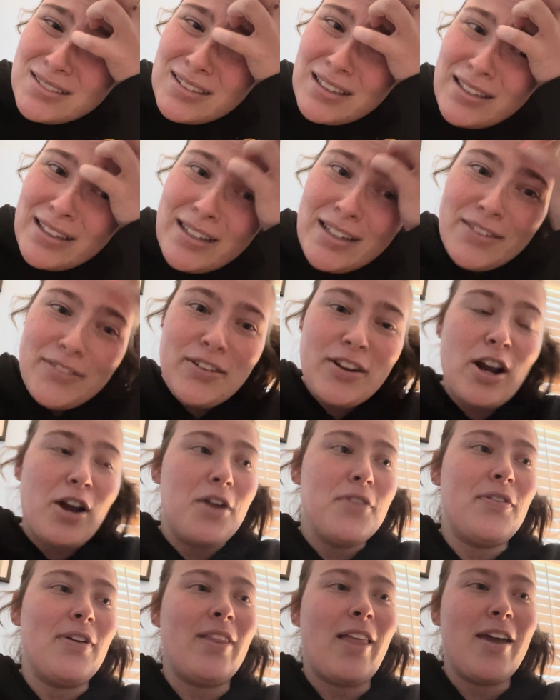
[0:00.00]
I need to figure out
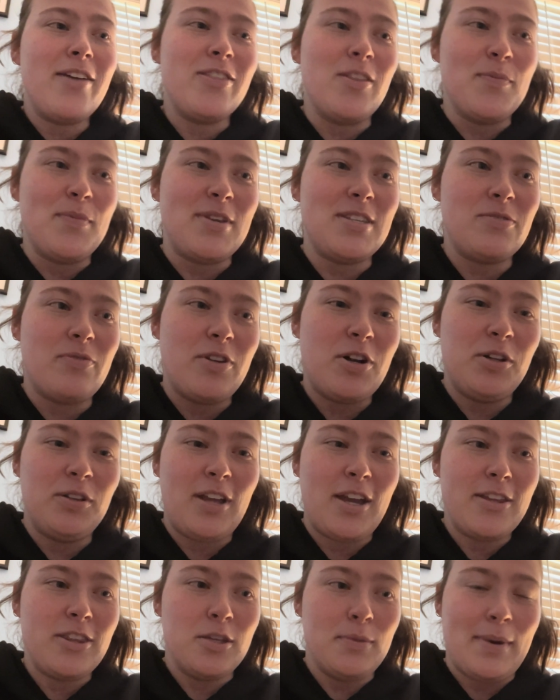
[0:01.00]
if I like them, because if I don't
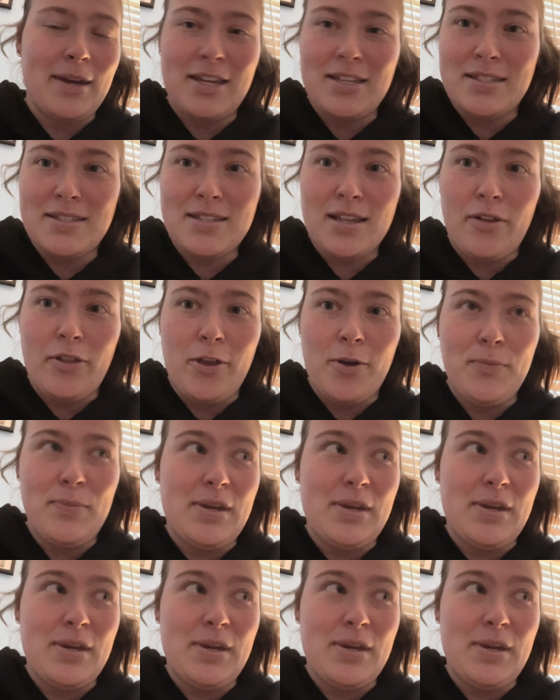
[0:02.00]
like them, I can sell them,